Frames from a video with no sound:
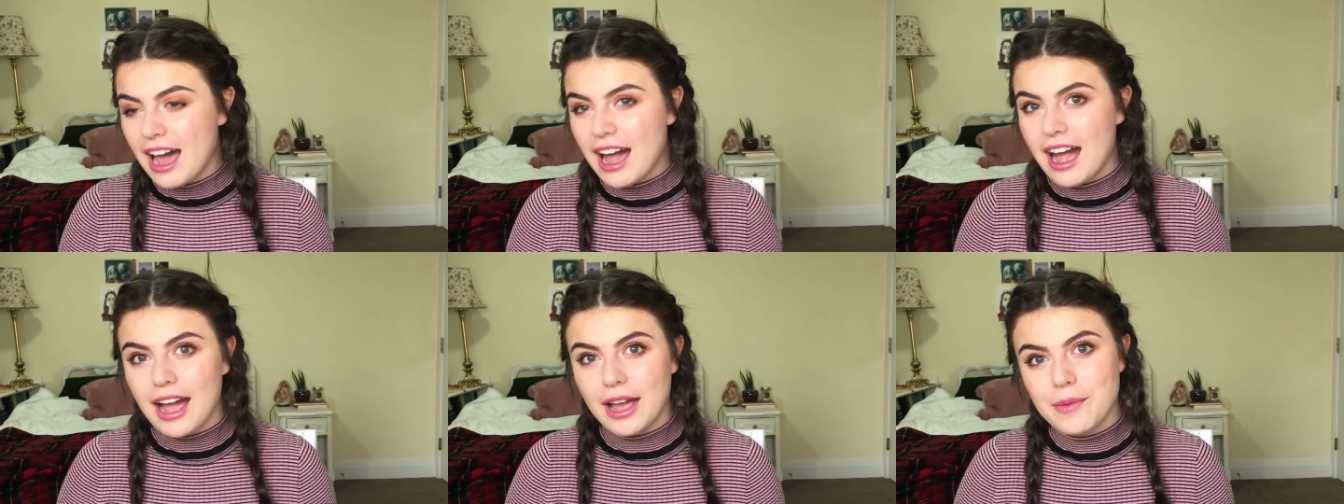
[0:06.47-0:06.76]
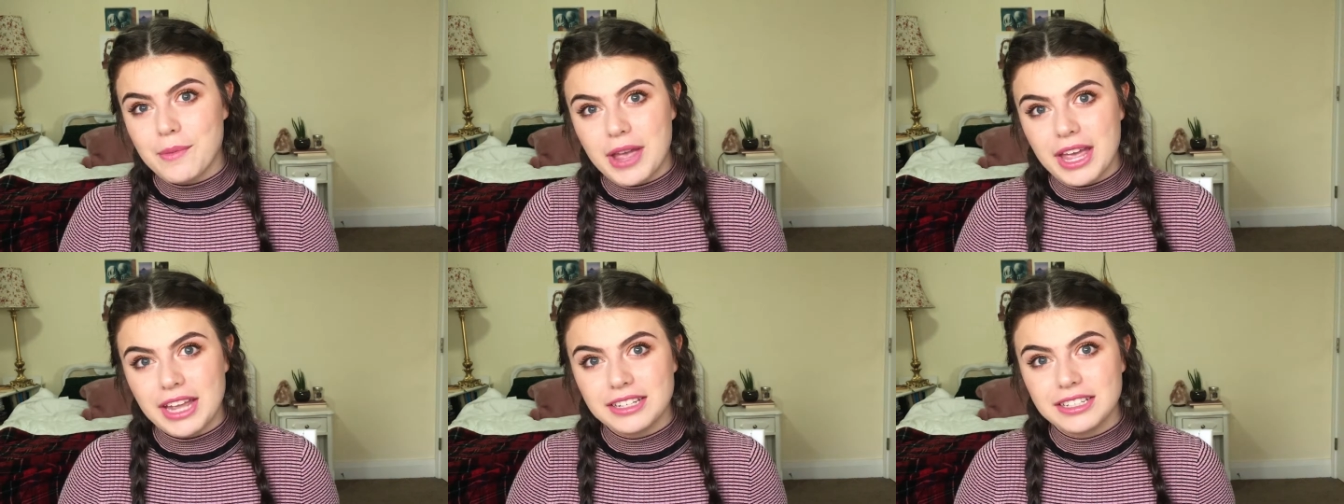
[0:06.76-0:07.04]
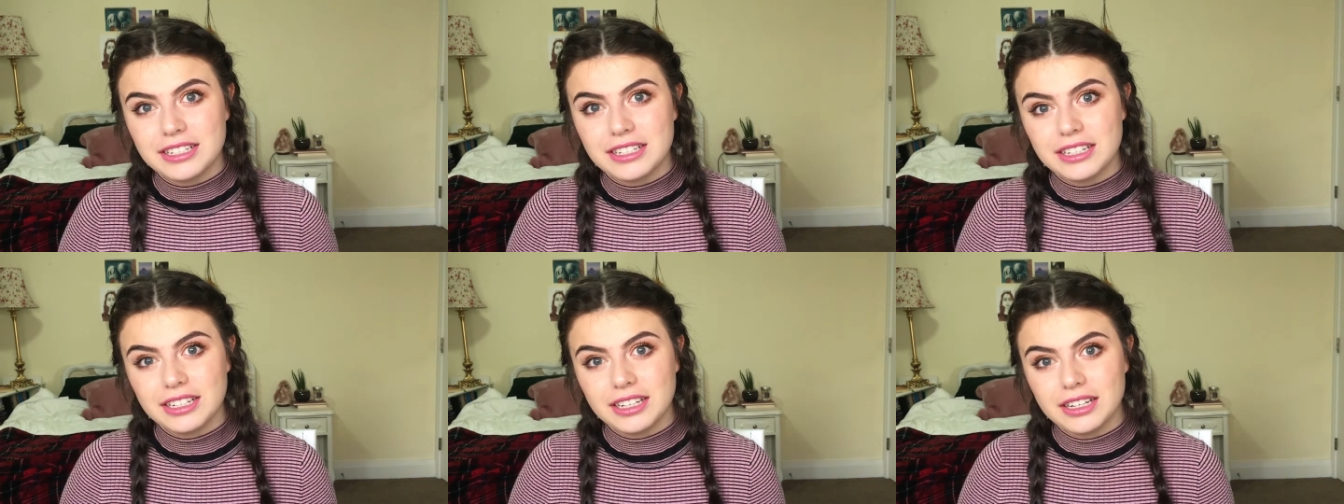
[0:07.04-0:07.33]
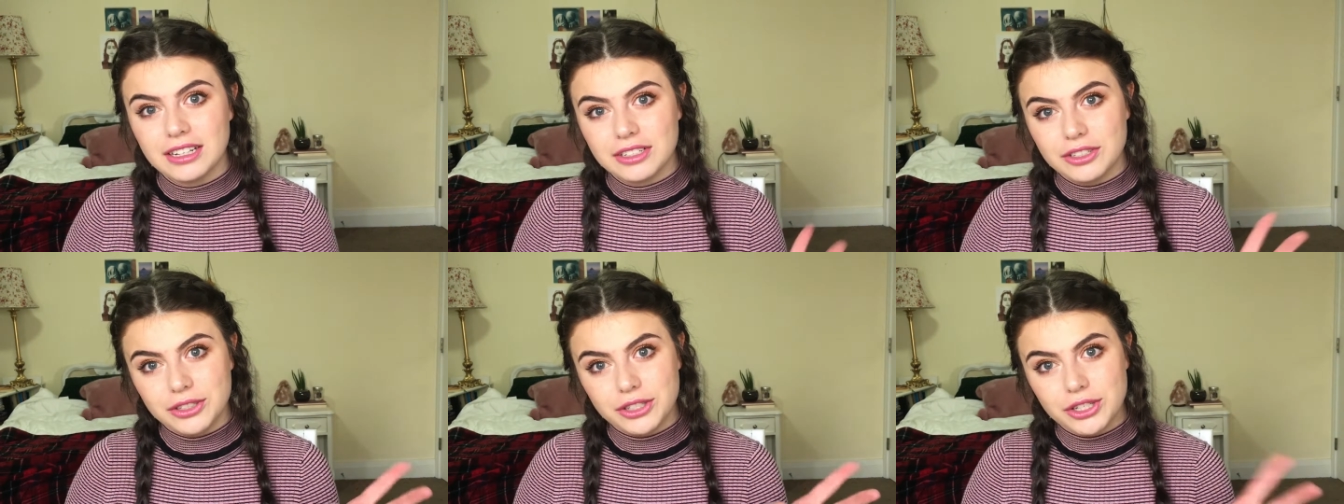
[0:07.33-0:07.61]
I went
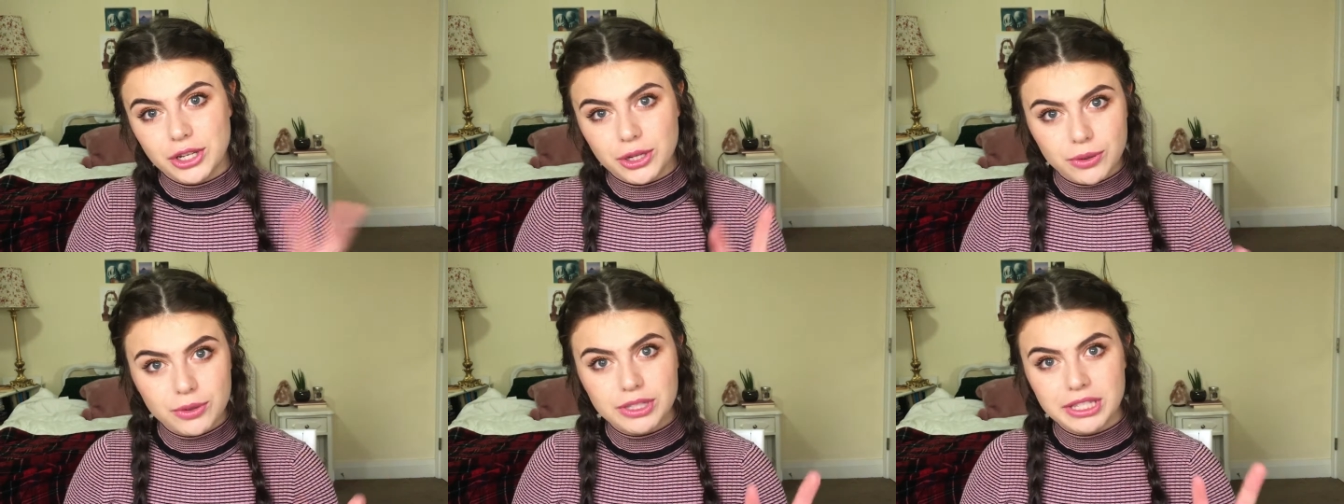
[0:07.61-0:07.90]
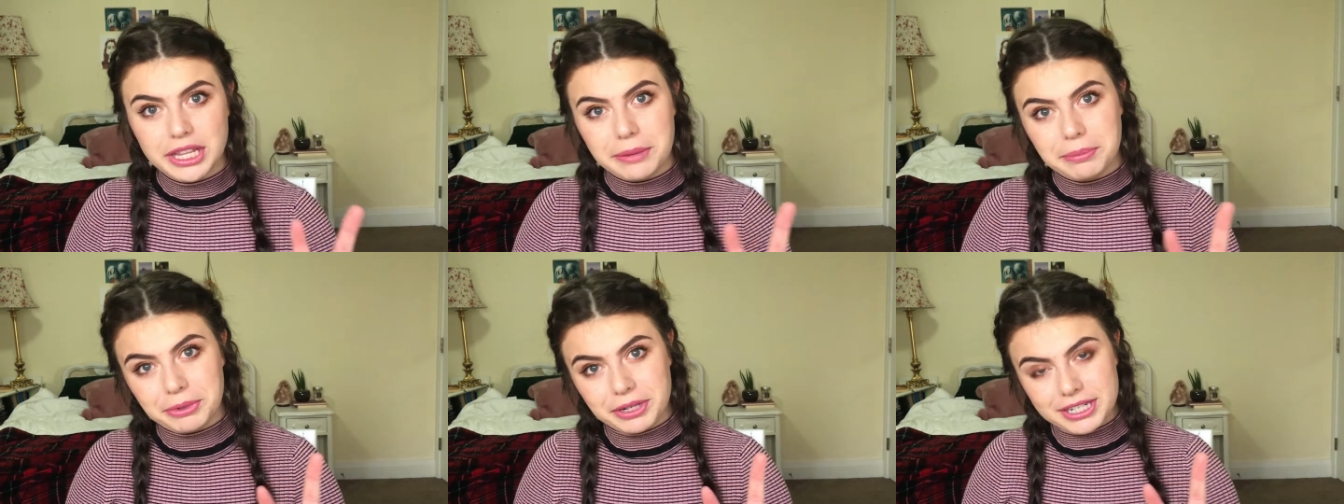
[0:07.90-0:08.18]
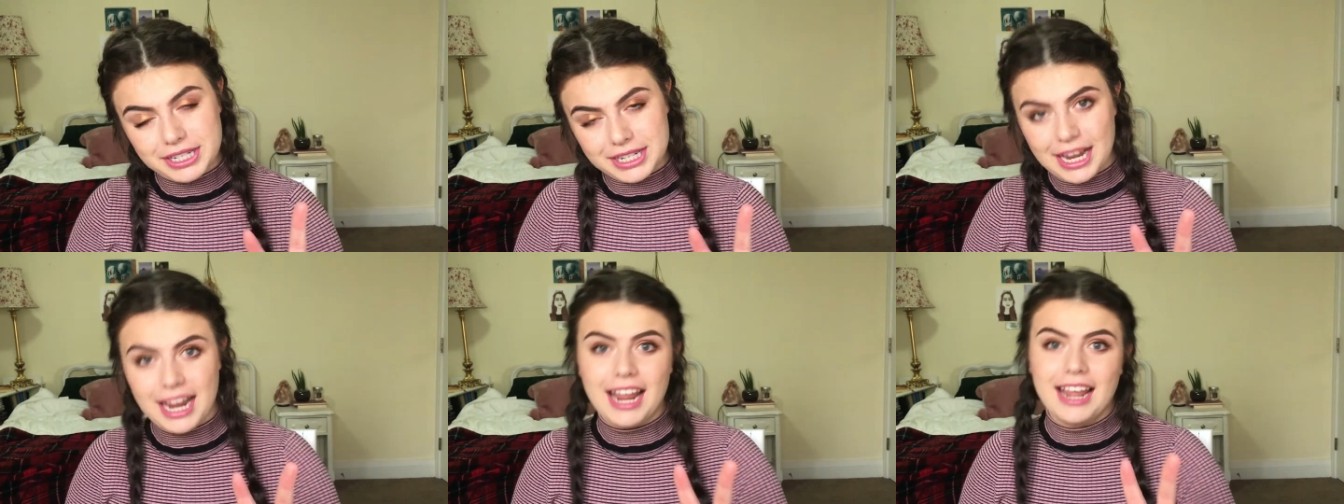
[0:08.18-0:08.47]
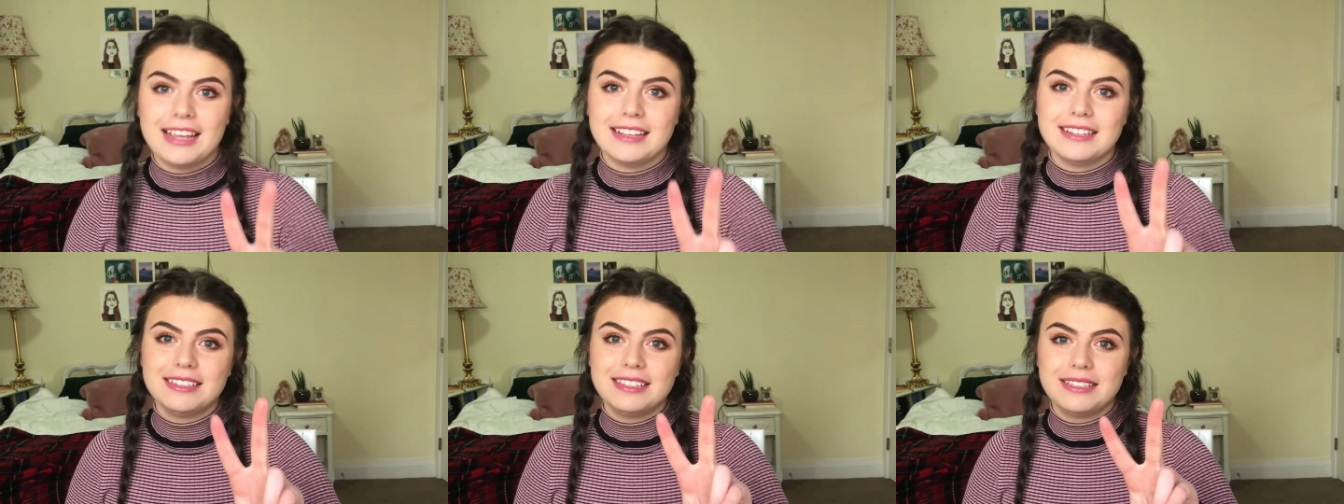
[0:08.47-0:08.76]
two separate
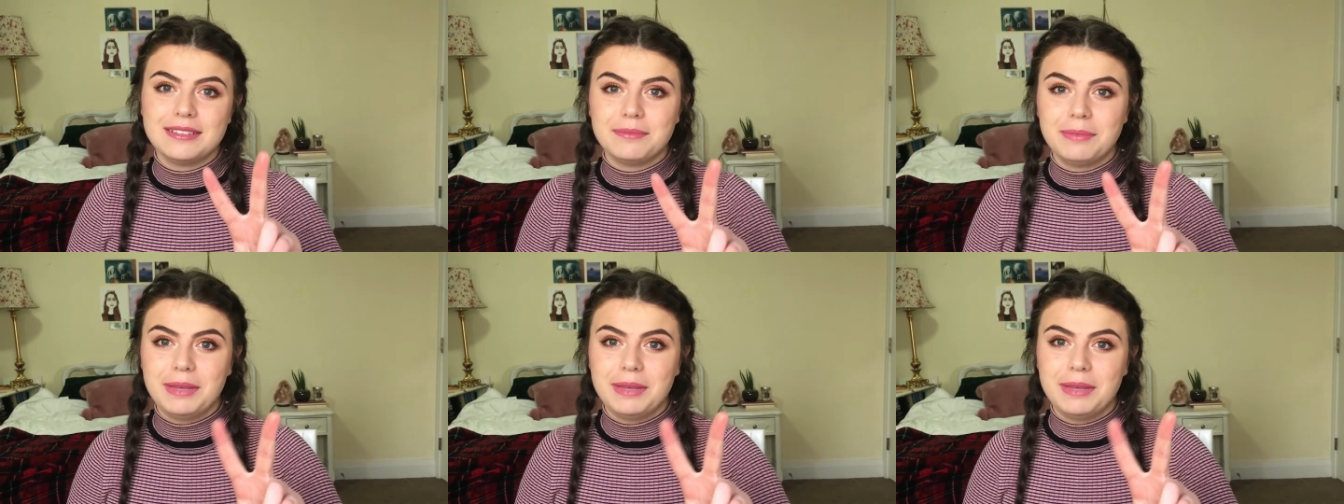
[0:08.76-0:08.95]
days